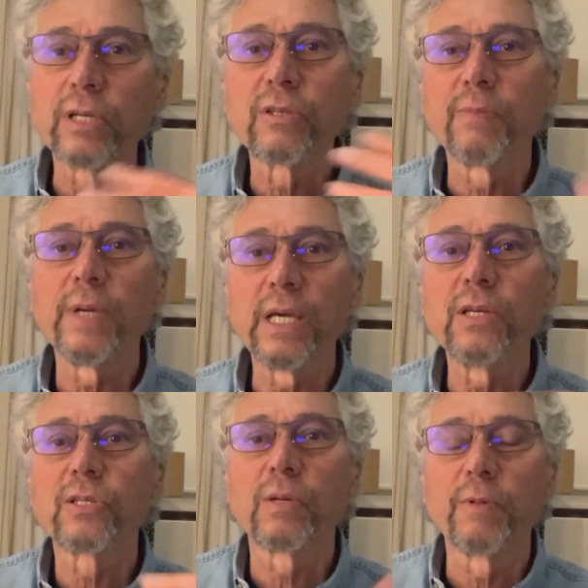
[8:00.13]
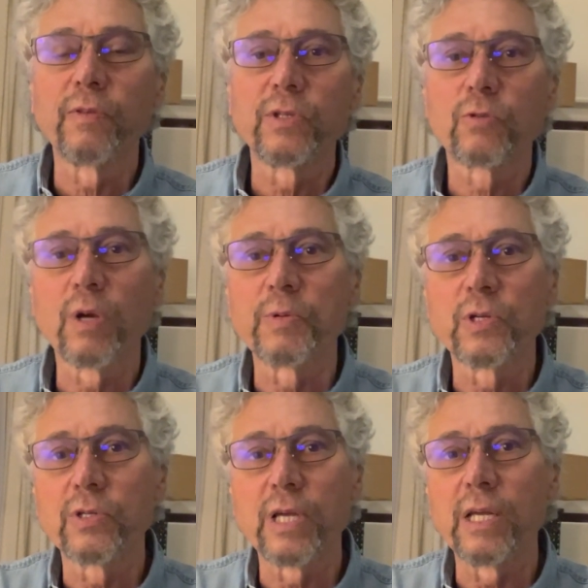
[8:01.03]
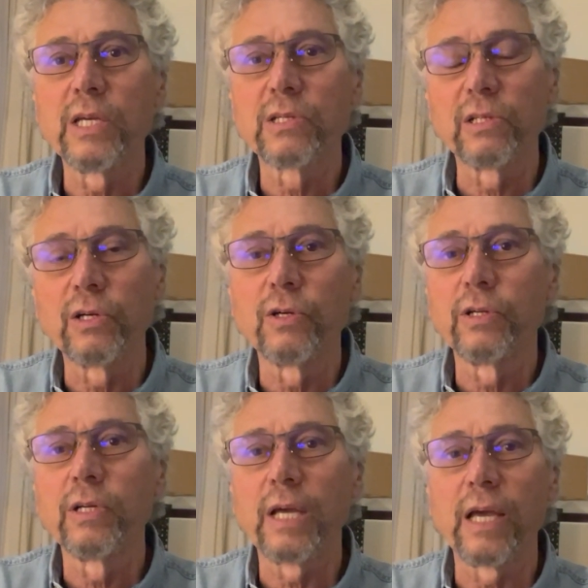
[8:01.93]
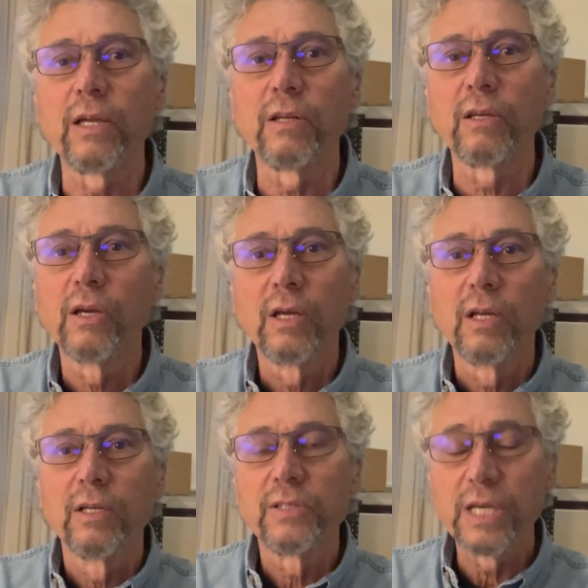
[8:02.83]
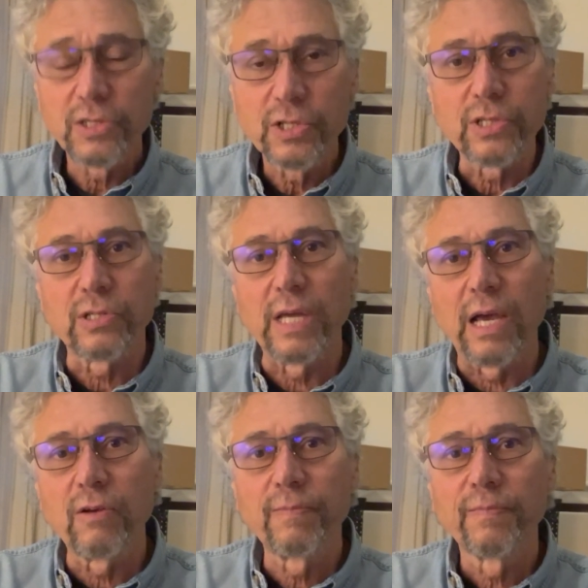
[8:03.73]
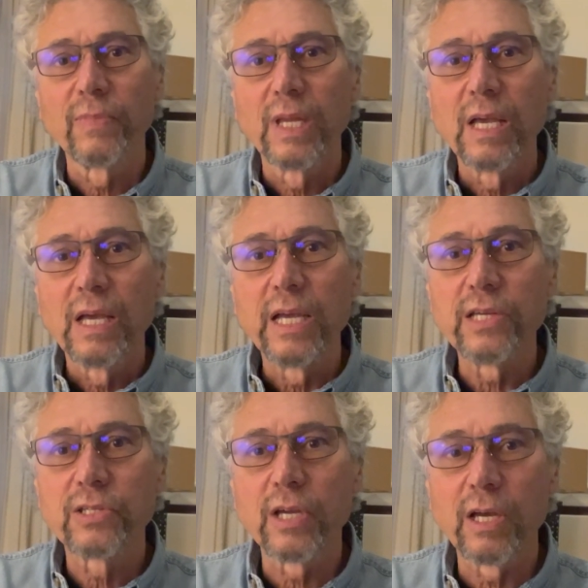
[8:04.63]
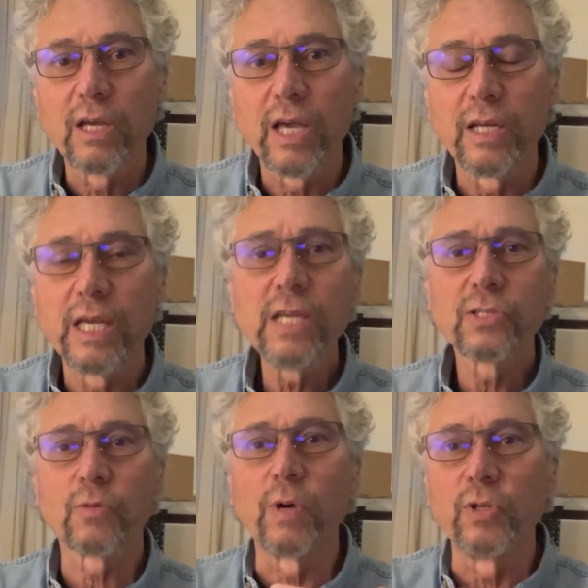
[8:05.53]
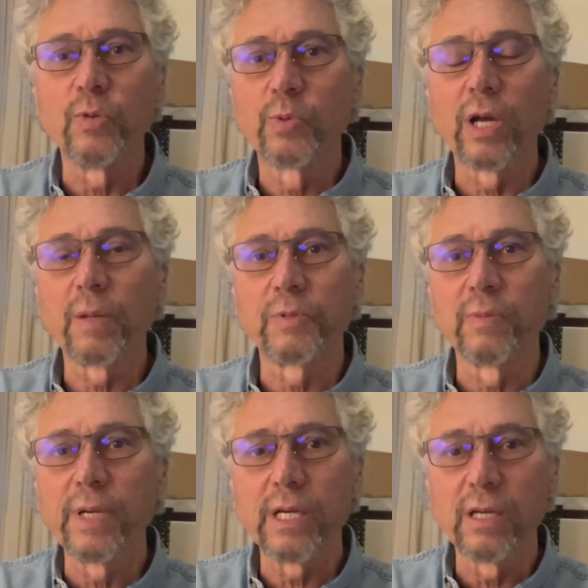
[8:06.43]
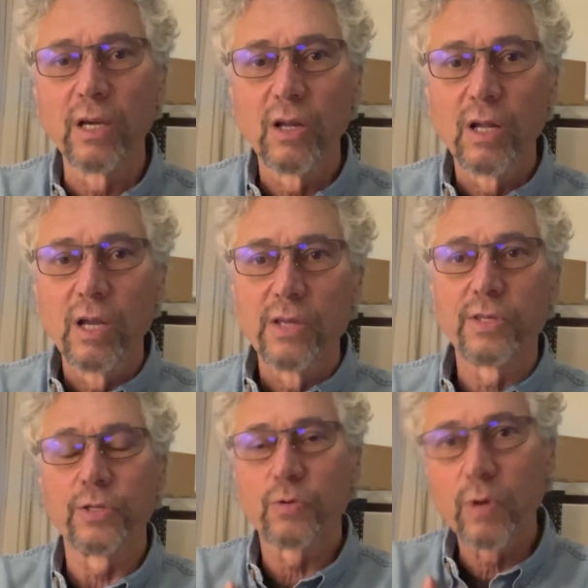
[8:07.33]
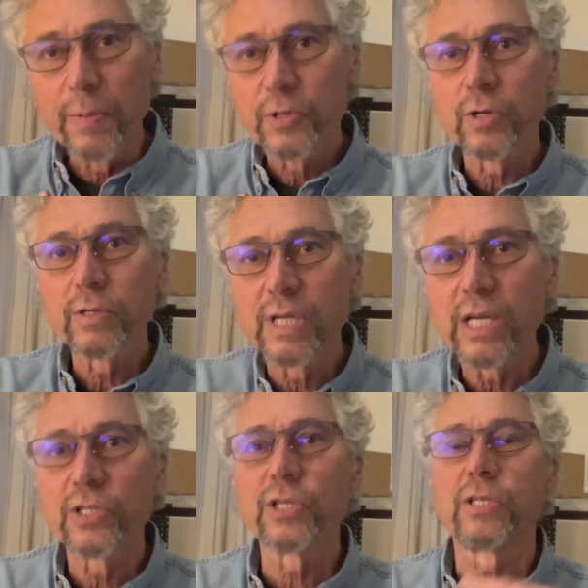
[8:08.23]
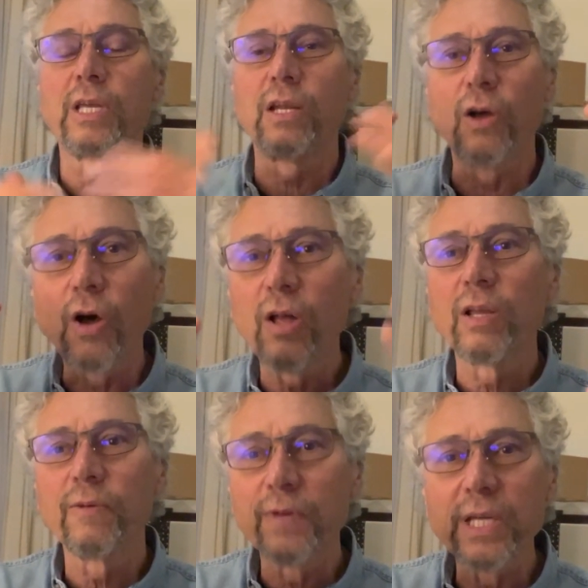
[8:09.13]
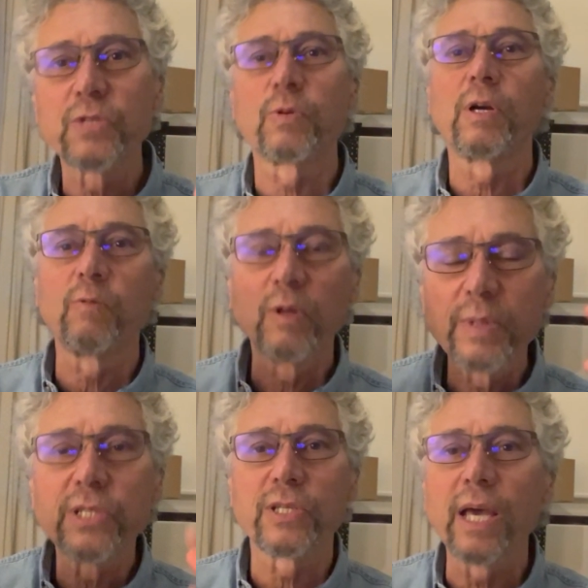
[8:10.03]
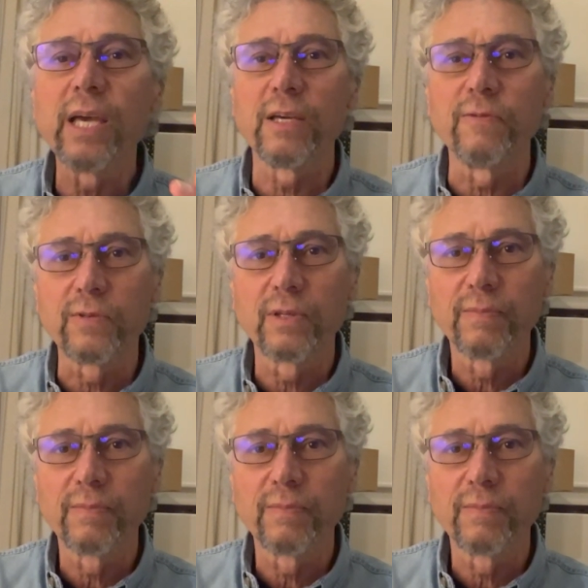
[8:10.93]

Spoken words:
to me some of the scriptures that he's learned and teaches now. He said, and he's the one who brought up to me, the scripture teaches that all of Israel will be saved.